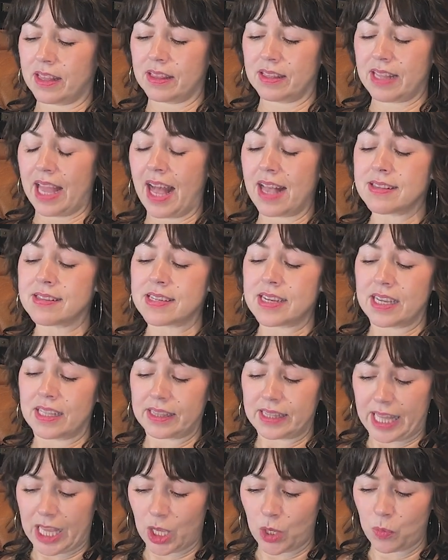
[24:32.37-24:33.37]
Aztec
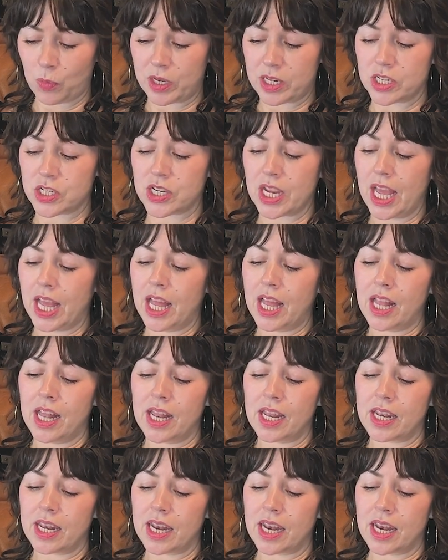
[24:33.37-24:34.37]
language,
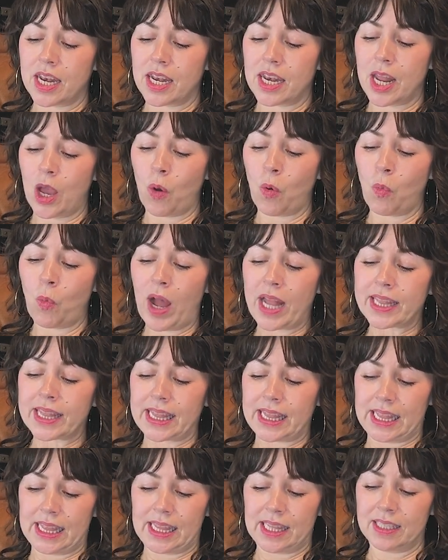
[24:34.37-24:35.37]

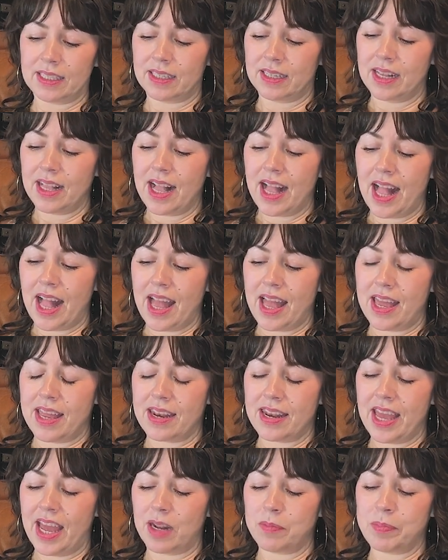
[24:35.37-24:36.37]
Nahuatl,
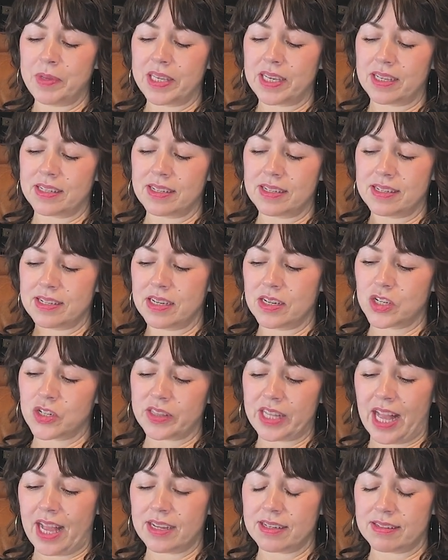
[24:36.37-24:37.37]
and had begun to teach
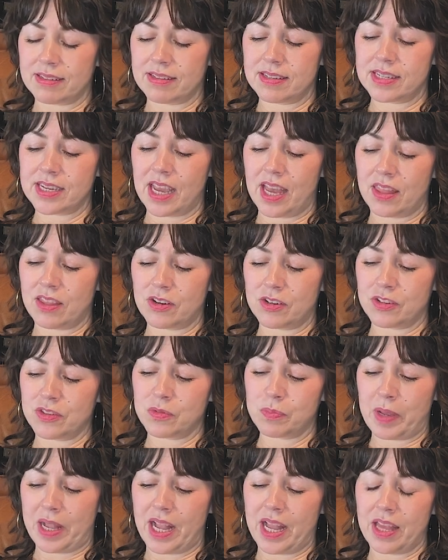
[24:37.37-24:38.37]
Latin to others
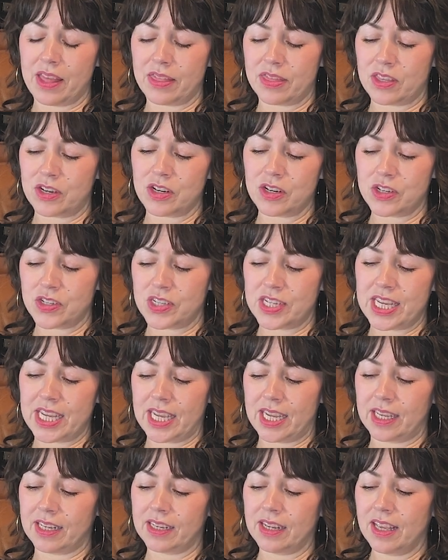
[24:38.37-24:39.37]
by
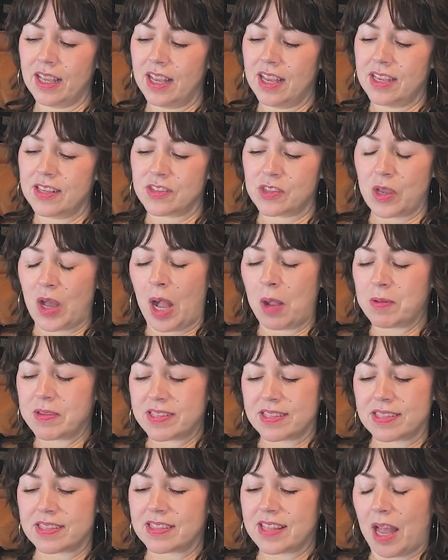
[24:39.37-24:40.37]
13. So
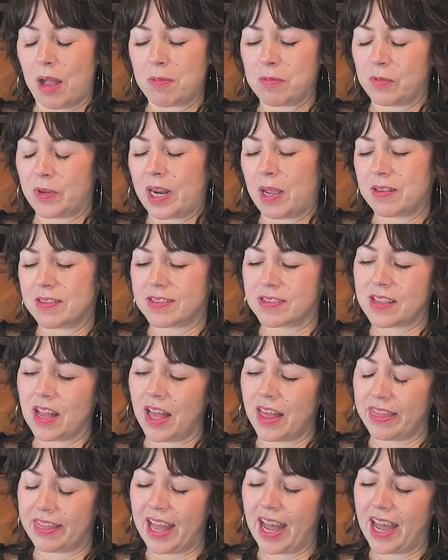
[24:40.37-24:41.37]
when I
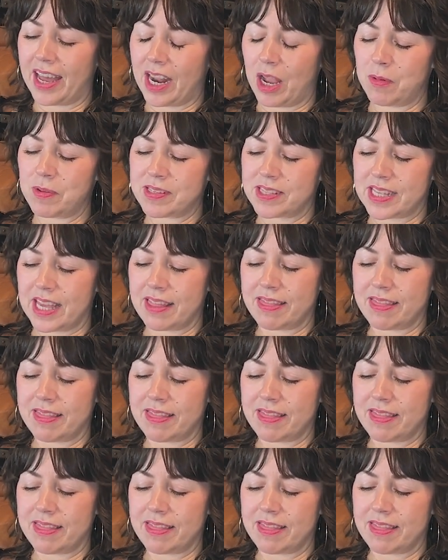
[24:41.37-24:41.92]
saw that, I was like